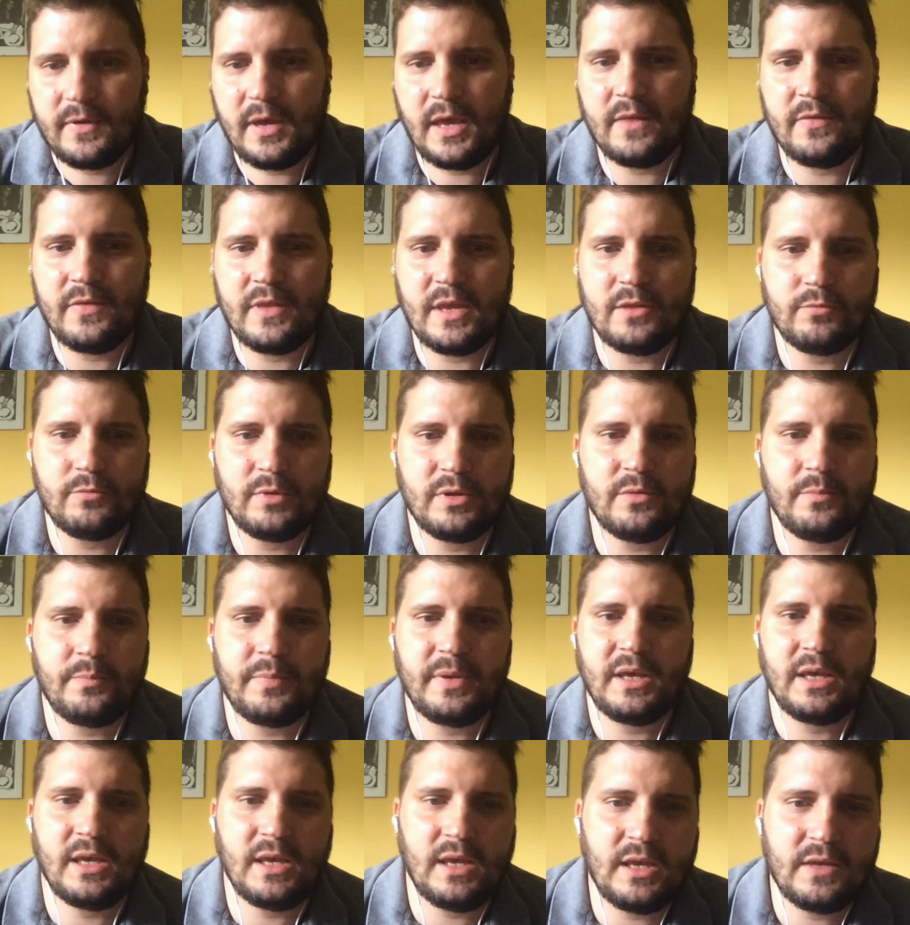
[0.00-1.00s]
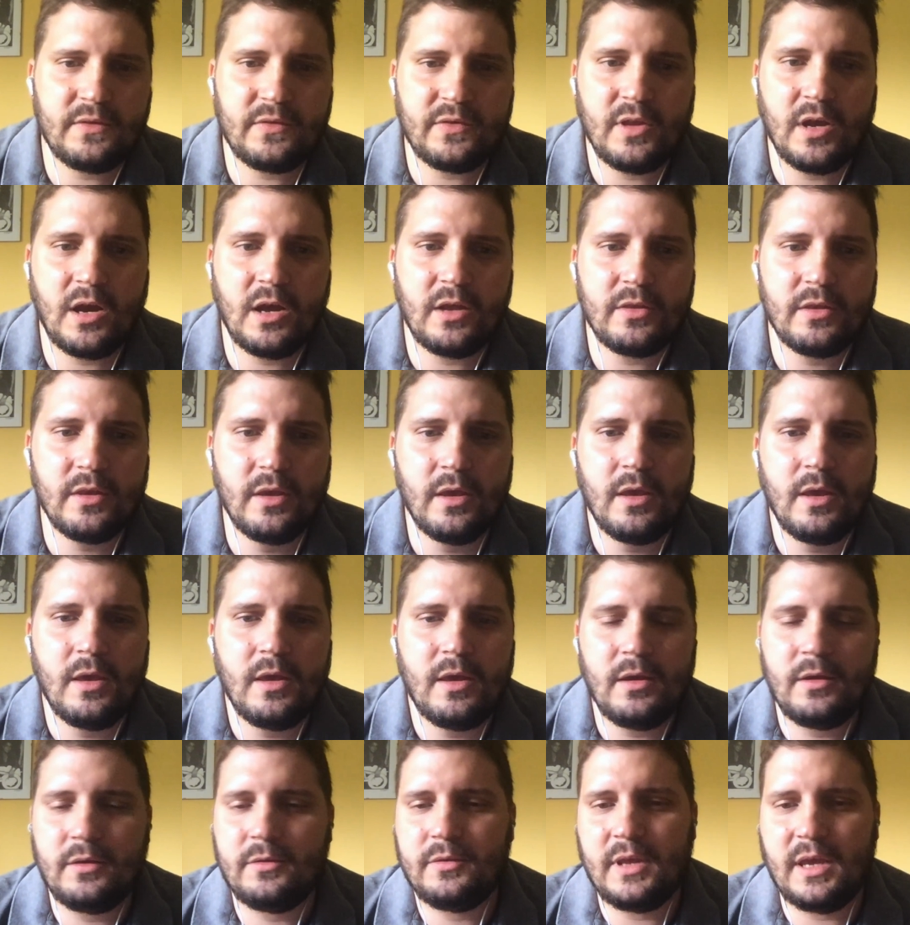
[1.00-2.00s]
And then when the picking is done,
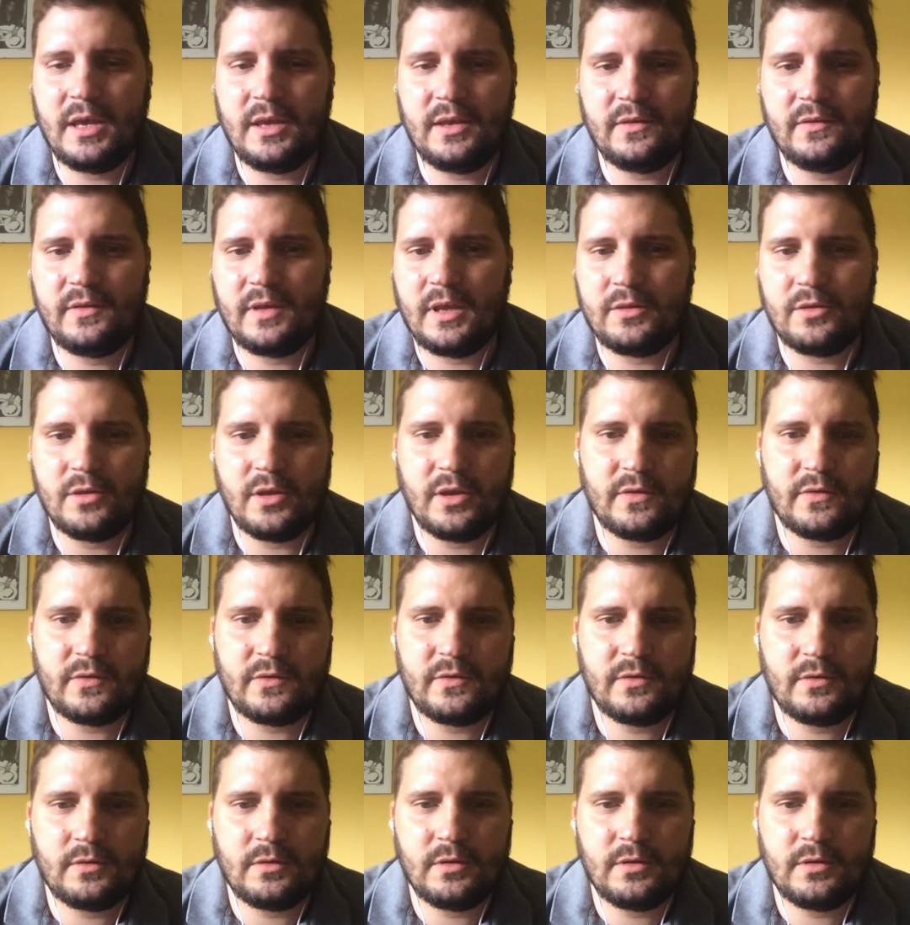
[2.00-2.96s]
they send us